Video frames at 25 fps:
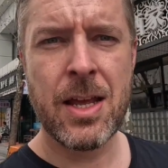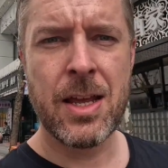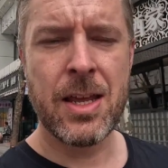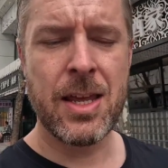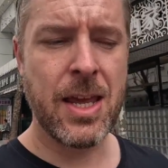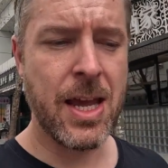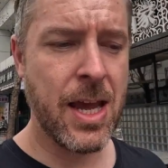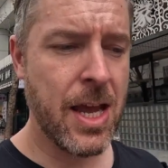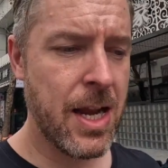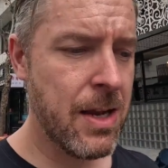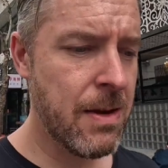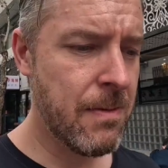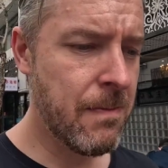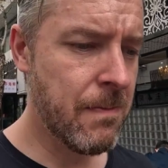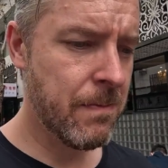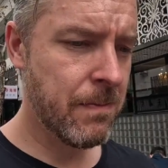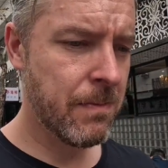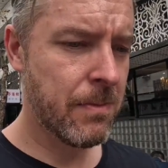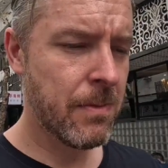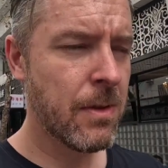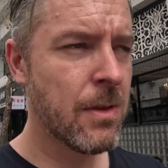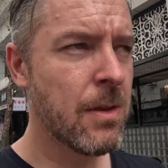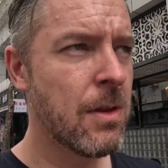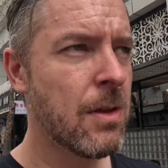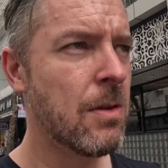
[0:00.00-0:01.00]
yen,
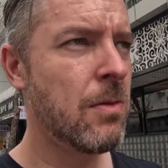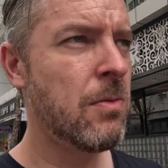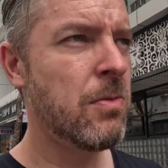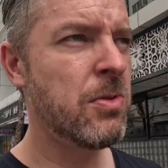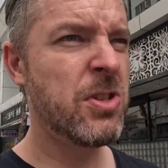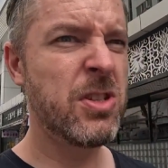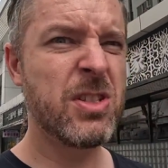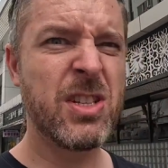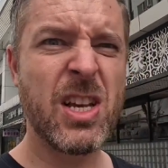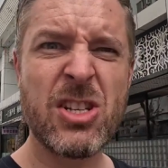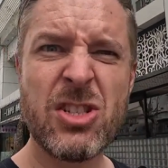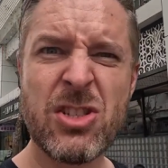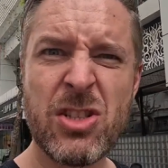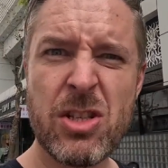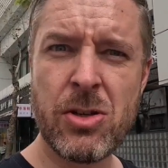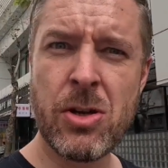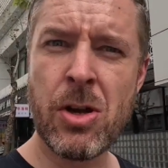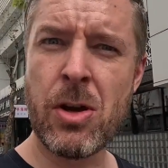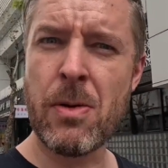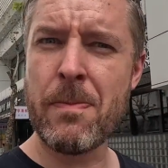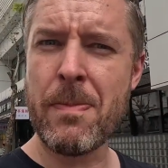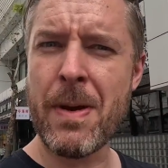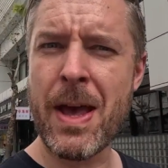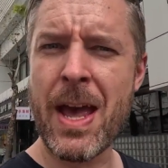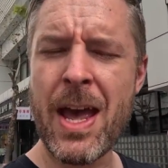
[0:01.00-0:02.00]
which is actually
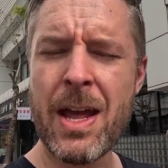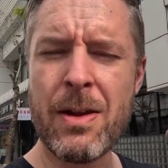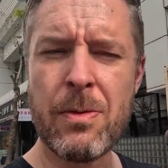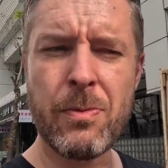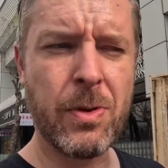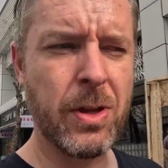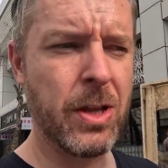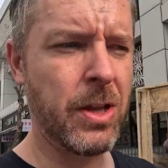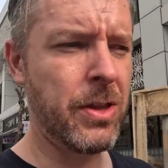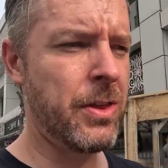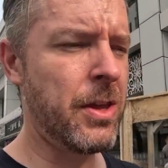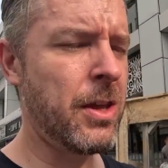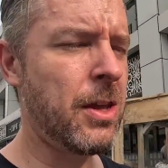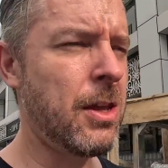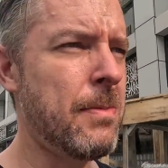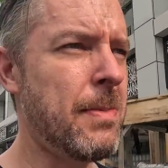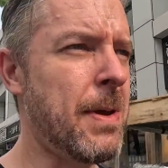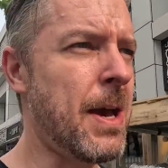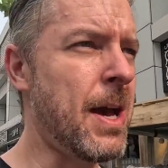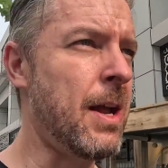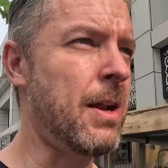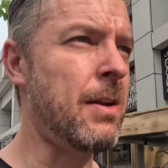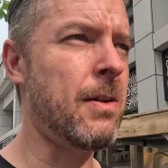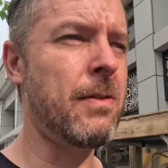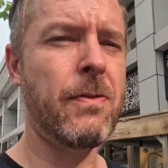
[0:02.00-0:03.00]
not bad when you think
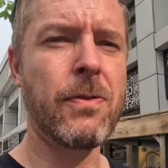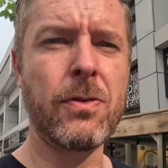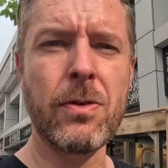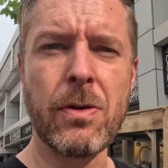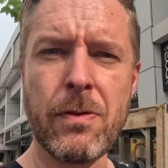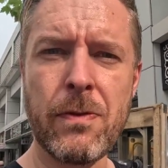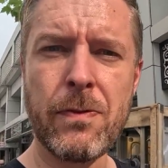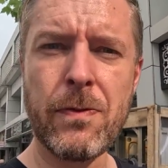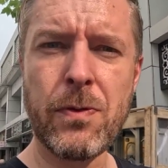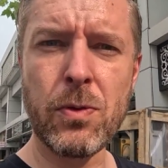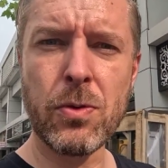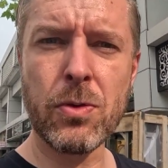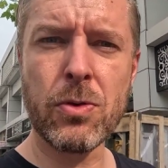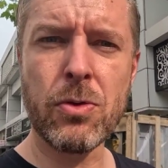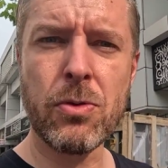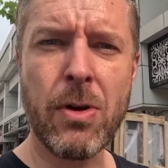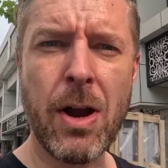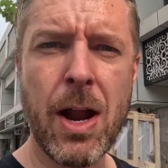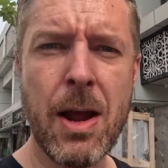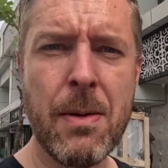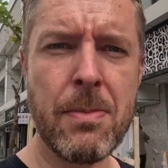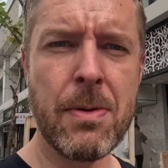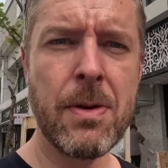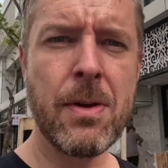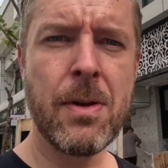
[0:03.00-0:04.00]
about it, for a full
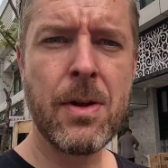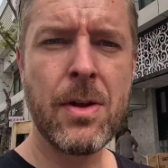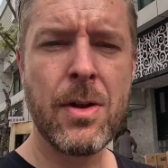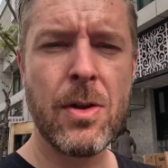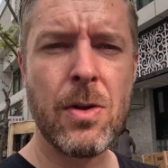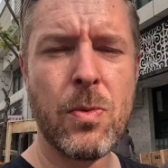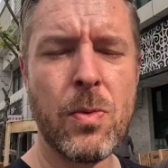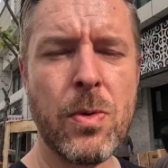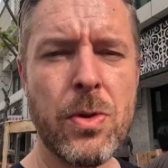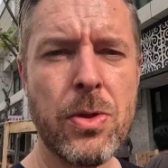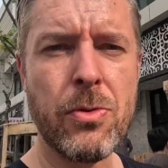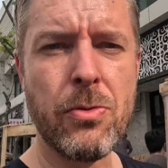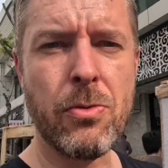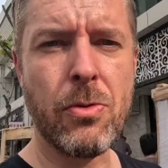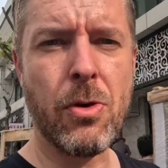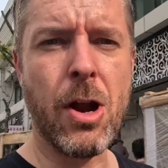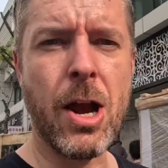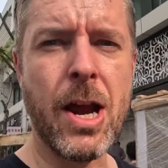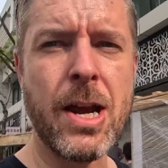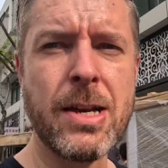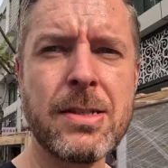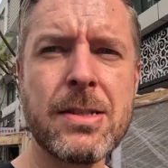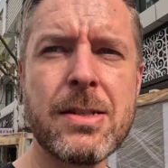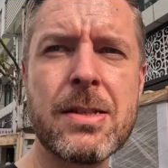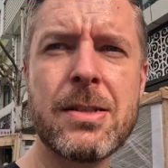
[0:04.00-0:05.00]
crab with the
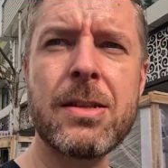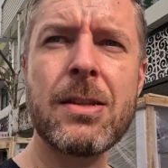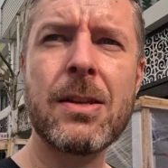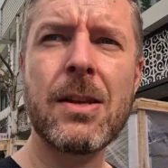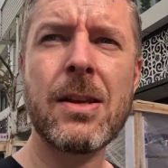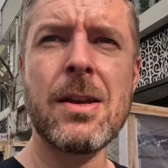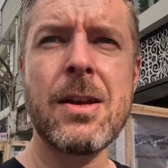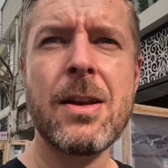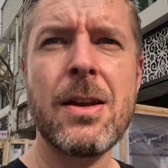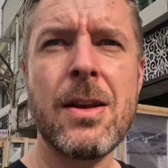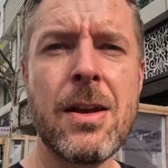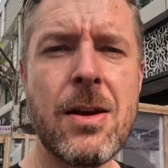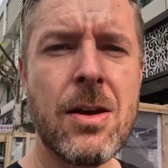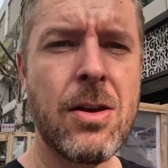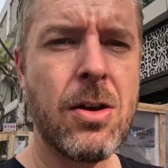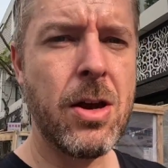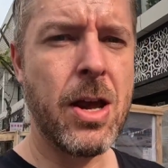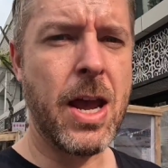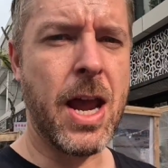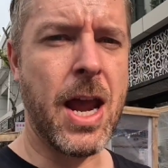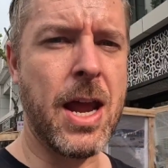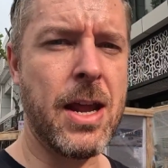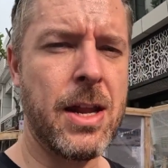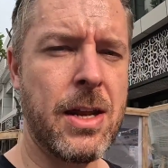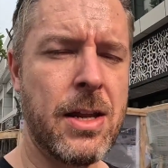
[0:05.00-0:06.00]
rice
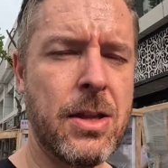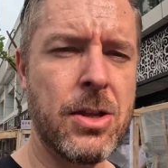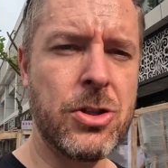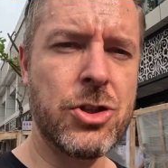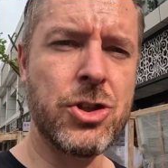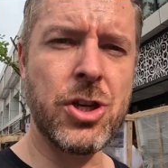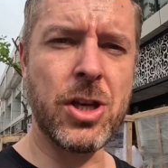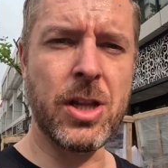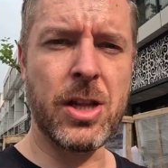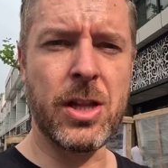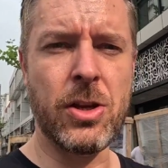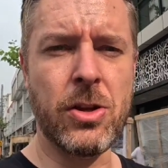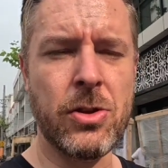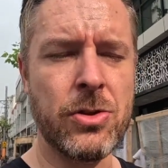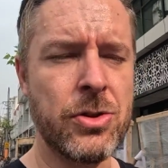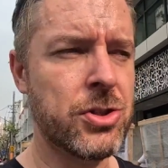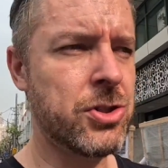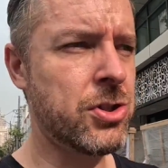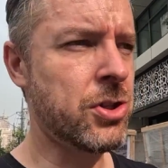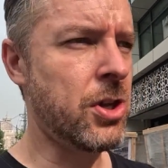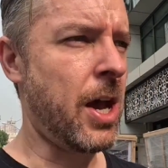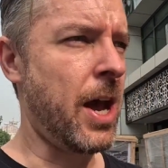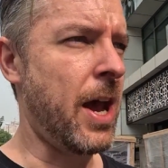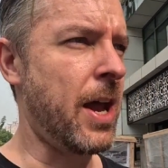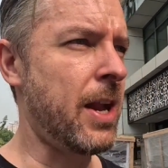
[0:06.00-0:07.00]
and the chili on the
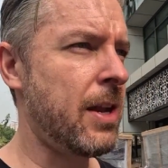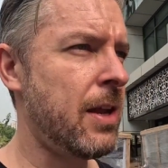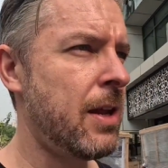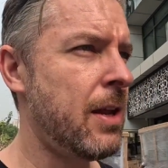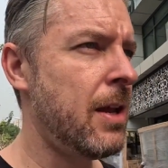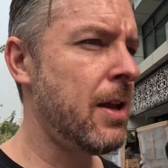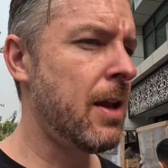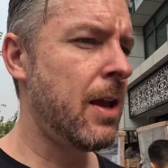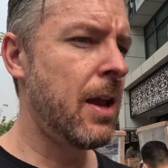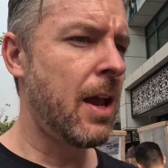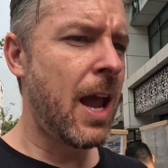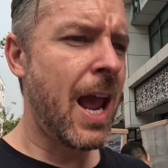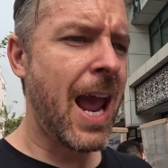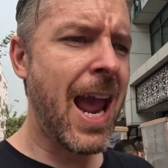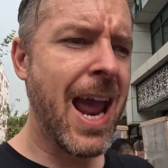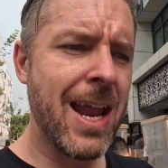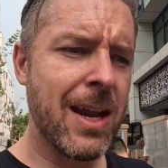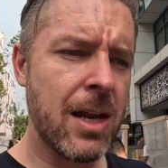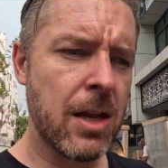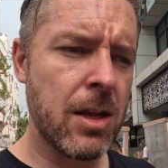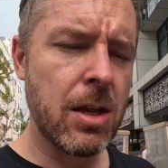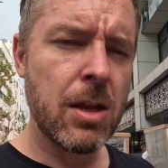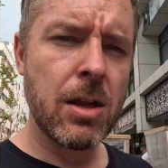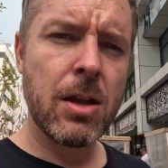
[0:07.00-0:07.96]
side. And